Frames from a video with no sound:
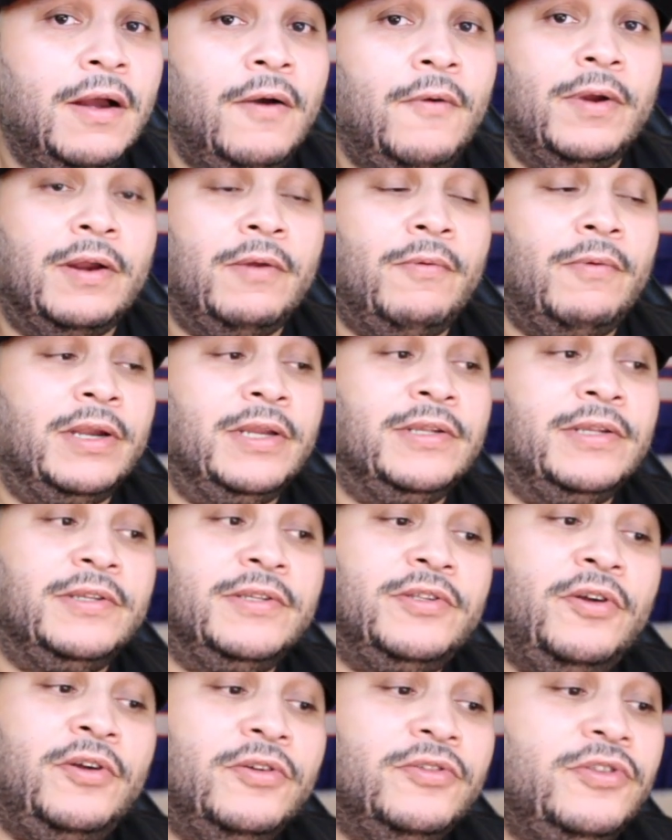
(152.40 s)
what I wanted
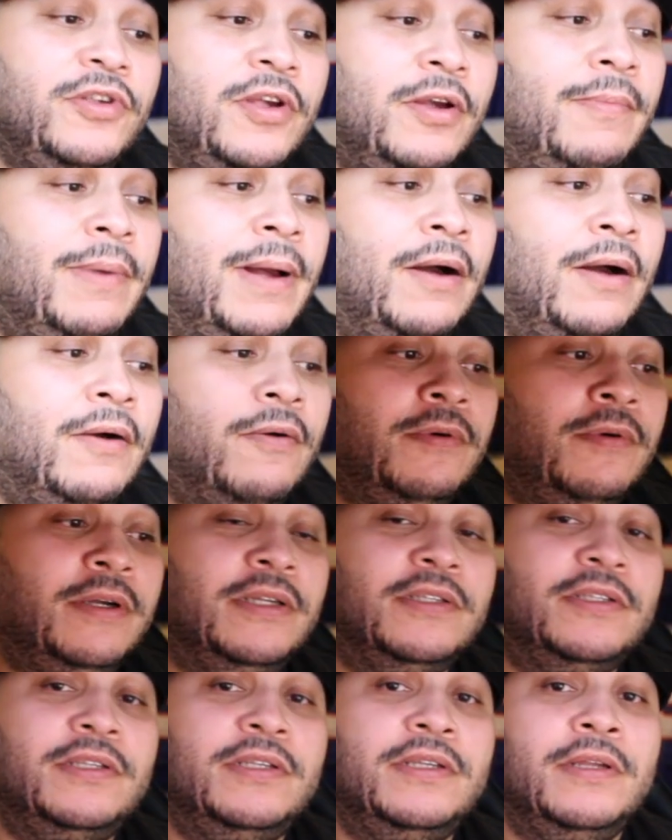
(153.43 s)
to talk to you about
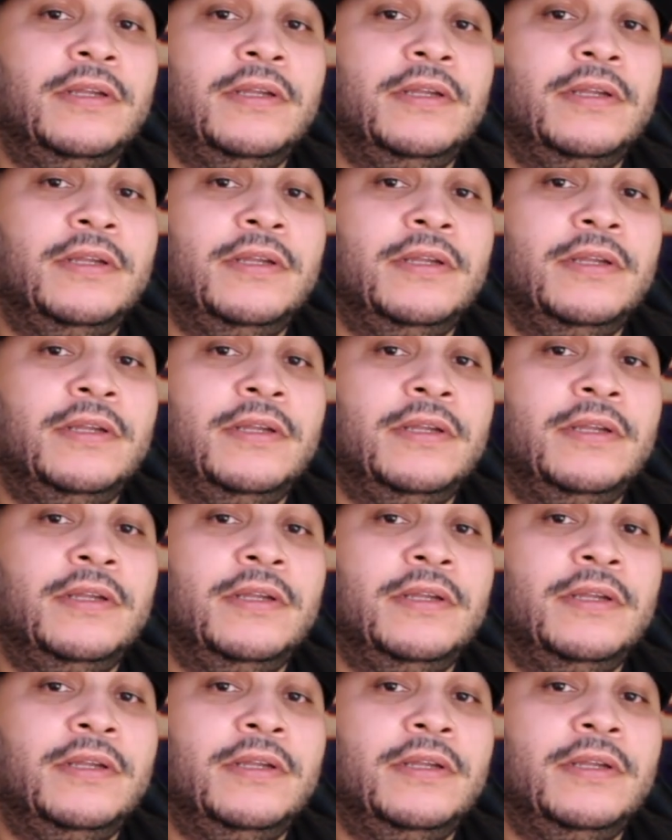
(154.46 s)
was